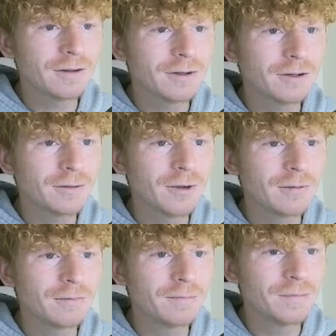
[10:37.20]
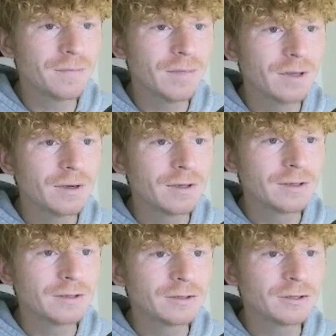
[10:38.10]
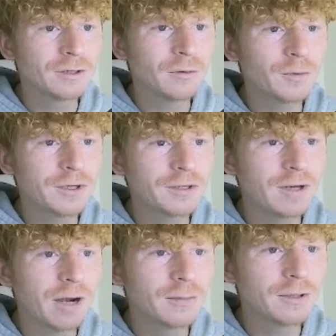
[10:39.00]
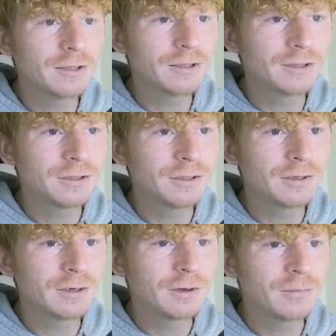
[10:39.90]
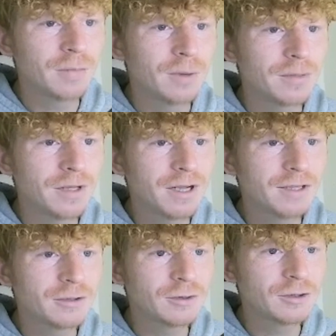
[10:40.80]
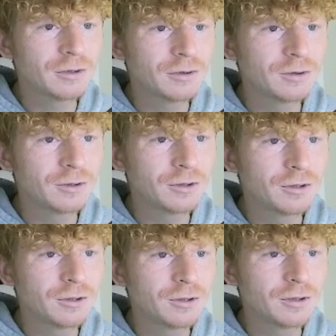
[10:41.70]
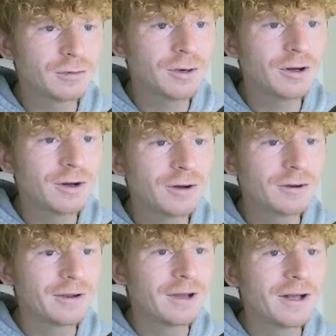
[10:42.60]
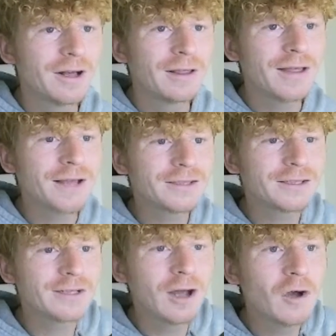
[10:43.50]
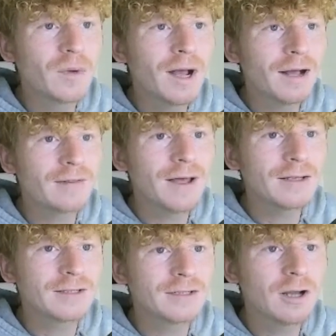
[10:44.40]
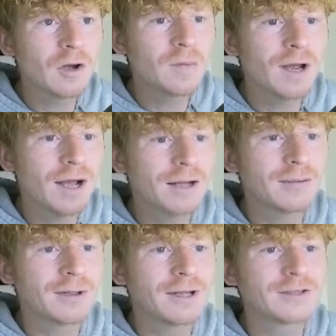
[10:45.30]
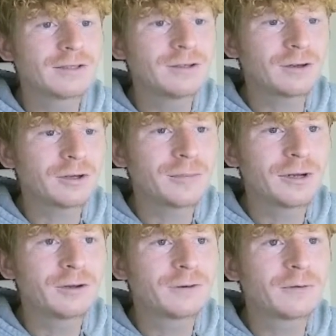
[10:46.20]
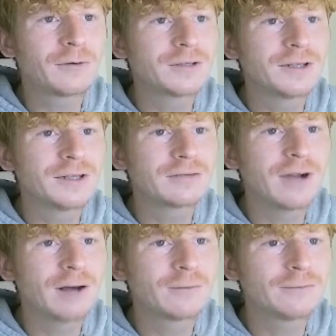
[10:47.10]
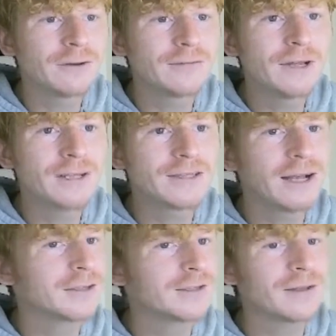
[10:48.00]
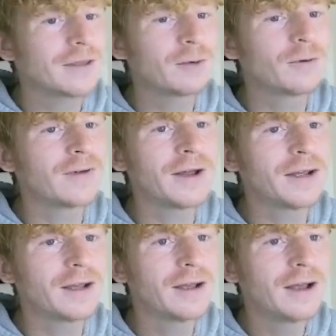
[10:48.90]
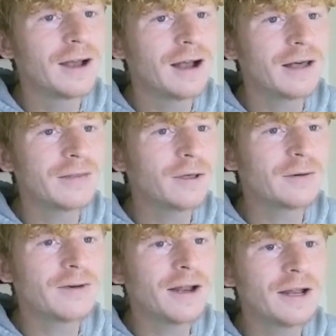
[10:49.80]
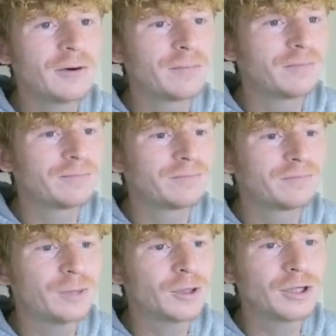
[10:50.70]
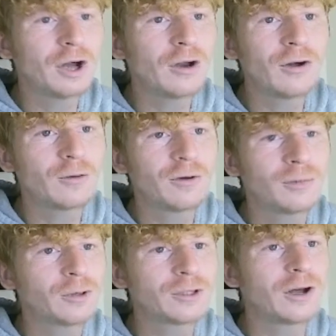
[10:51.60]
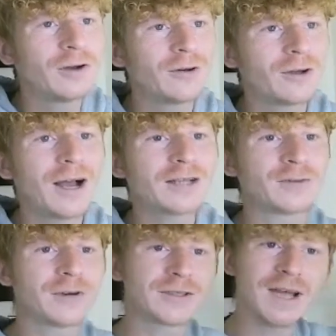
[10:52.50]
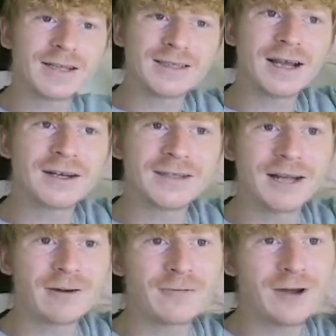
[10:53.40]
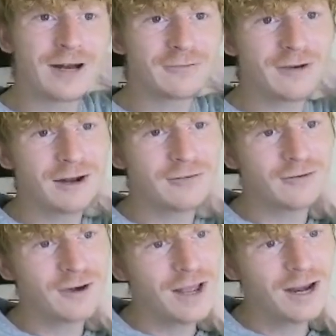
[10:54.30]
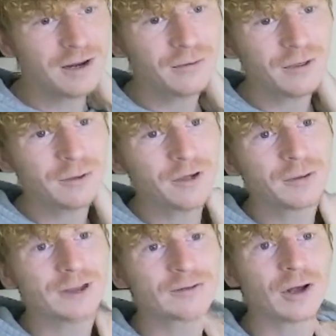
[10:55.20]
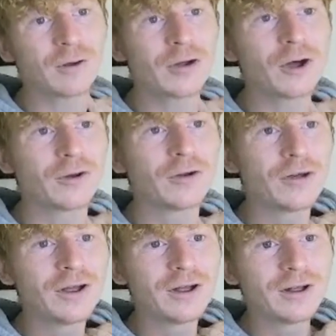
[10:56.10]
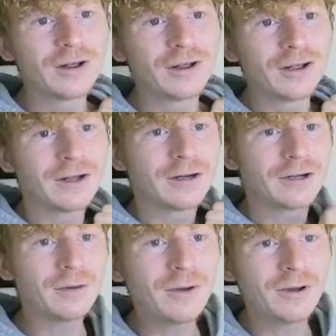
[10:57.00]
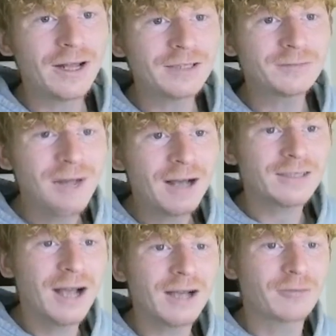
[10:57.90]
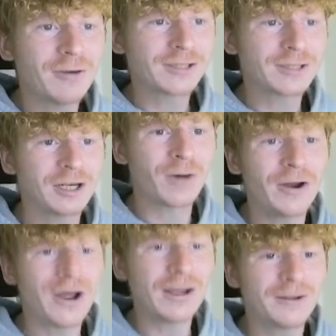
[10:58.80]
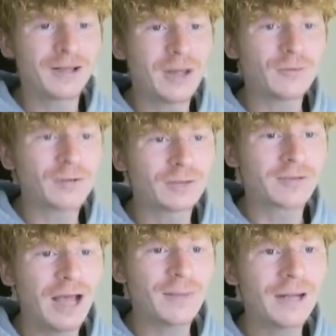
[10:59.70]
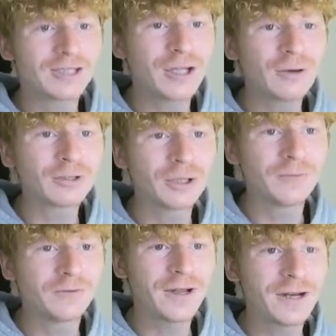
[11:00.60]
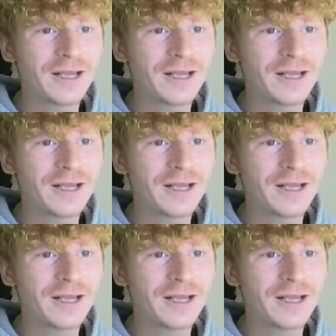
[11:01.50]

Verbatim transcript: Come on. Stop with the trappers. Bombardier's not too good. Come on. There's the slow back. There's the slow back. But that's not going to be enough for us in this round. 15 seconds. I think we've had it. I think we've had it. We've pushed our luck. We pushed our luck, guys. We've got 10 seconds, and I really, really, really don't think we're going to be able to hold on. Come on, get some nice high crits. Come on, Ivy. Do some damage. Do something.